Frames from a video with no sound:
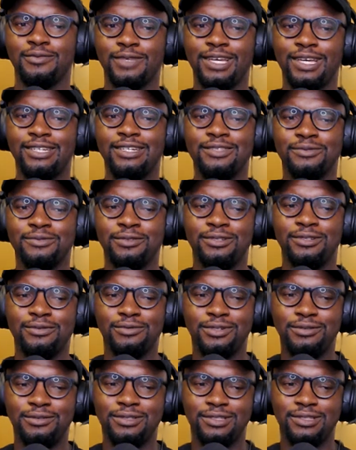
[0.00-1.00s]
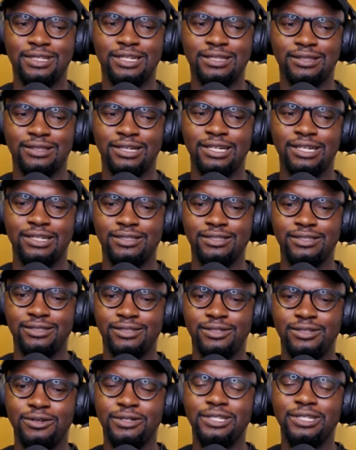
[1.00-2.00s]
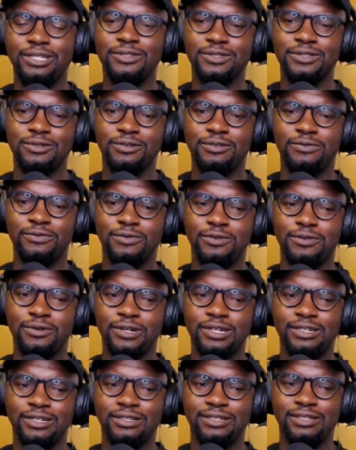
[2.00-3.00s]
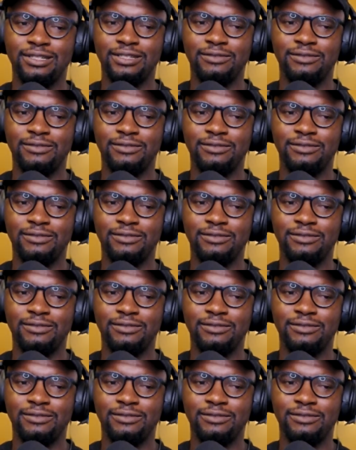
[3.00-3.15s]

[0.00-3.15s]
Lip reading: I guess what was that like going to school for it